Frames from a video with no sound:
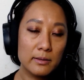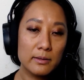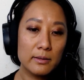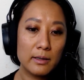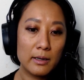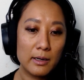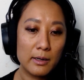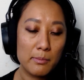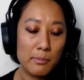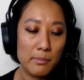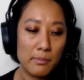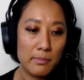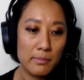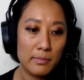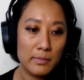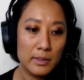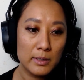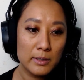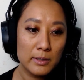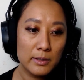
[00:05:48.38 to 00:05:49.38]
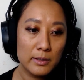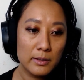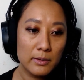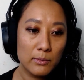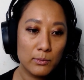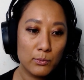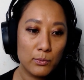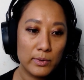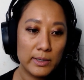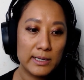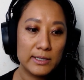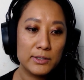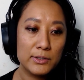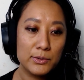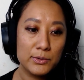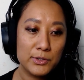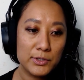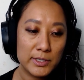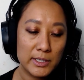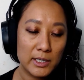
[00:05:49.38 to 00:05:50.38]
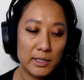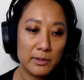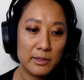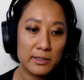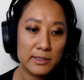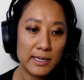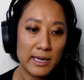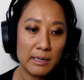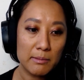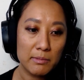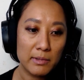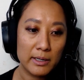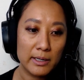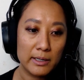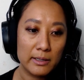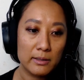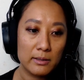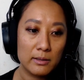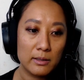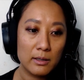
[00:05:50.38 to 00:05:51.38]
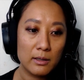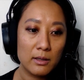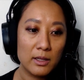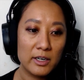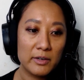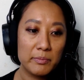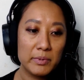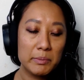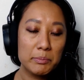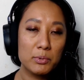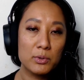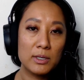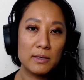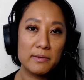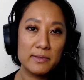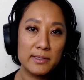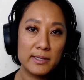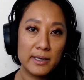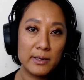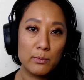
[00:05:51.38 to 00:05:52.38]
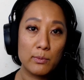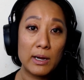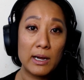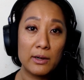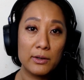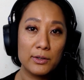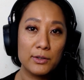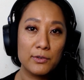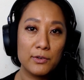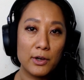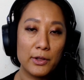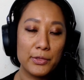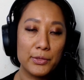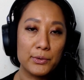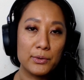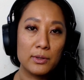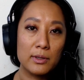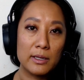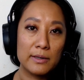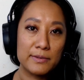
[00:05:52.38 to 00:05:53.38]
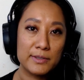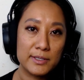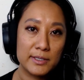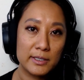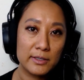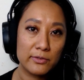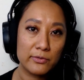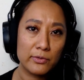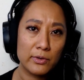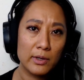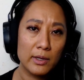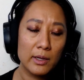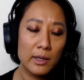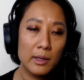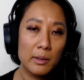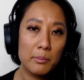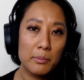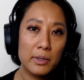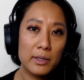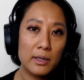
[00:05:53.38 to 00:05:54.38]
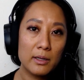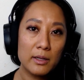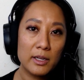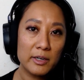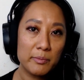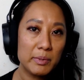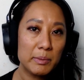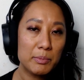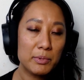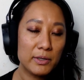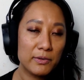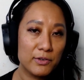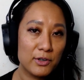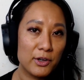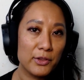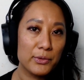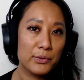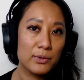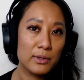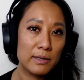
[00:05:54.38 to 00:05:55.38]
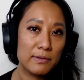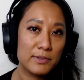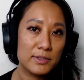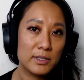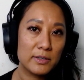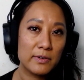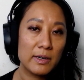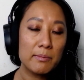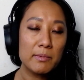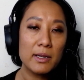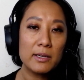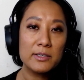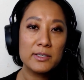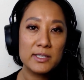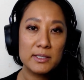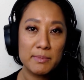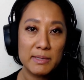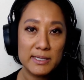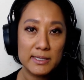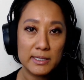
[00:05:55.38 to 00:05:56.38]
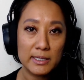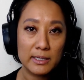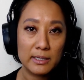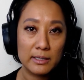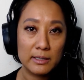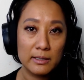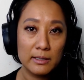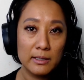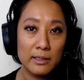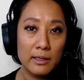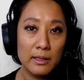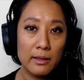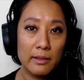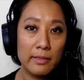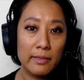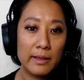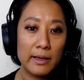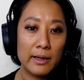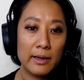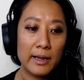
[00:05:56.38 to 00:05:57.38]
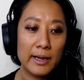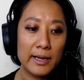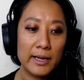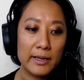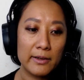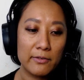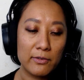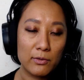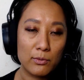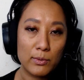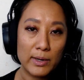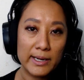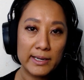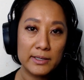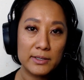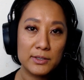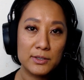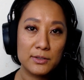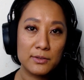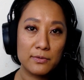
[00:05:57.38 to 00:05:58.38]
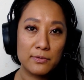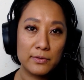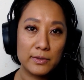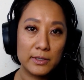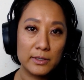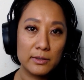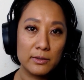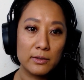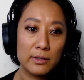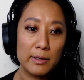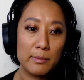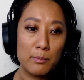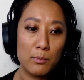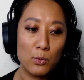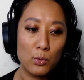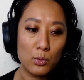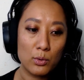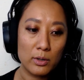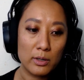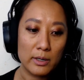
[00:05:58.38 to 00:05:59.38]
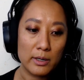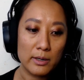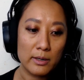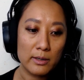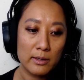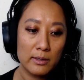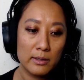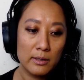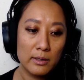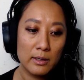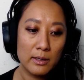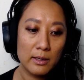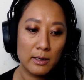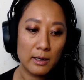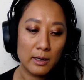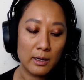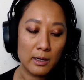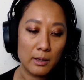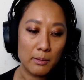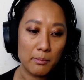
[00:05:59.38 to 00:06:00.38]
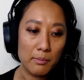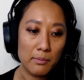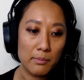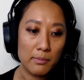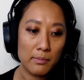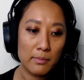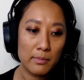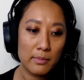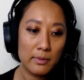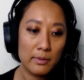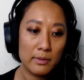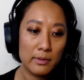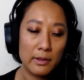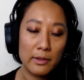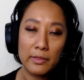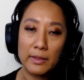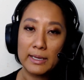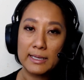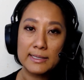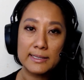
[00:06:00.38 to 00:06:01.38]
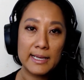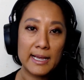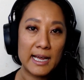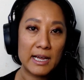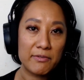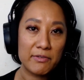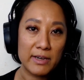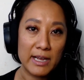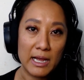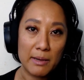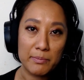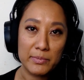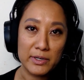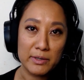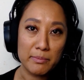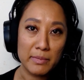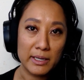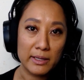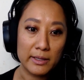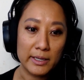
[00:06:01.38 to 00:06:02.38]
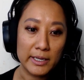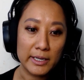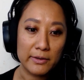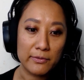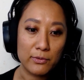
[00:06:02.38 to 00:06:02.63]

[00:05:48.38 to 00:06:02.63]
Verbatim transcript: when I do share the timeline, a lot of people have said, wow, you've gone through a lot of stuff. But a lot of people have gone through a lot of stuff. I'm not dismissing that I have a right to feel and mourn the things that haven't happened in my life,